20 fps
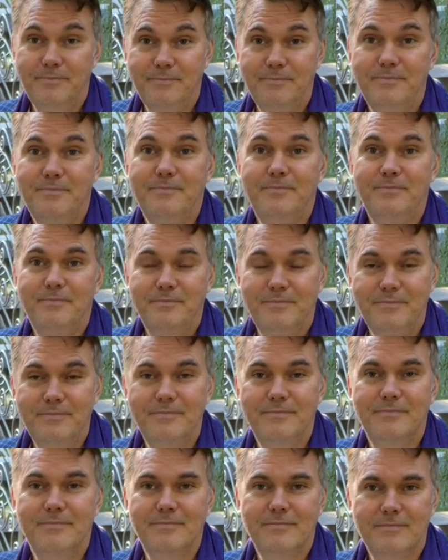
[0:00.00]

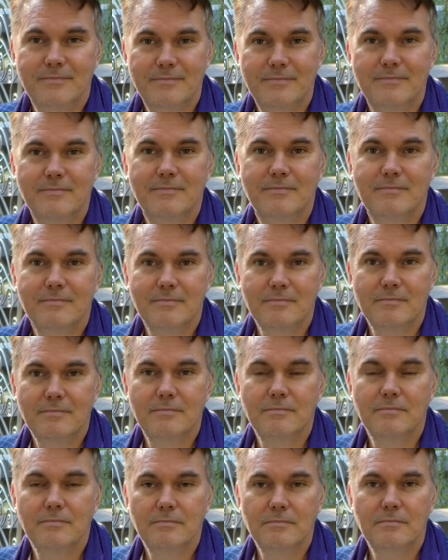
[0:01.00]

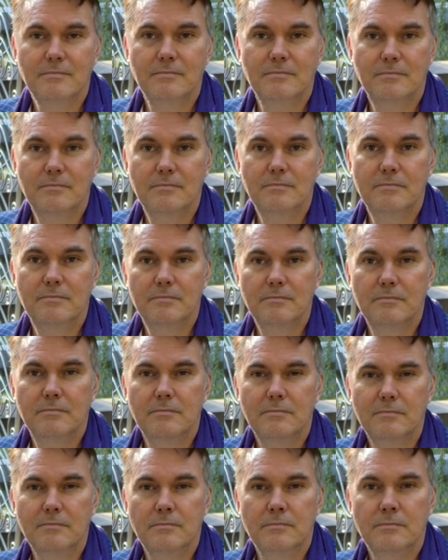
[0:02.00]

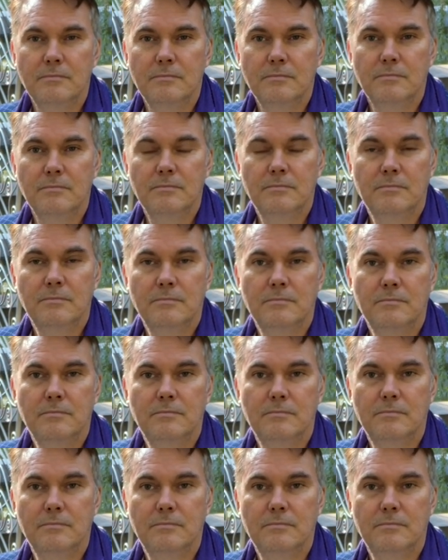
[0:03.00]
[no speech]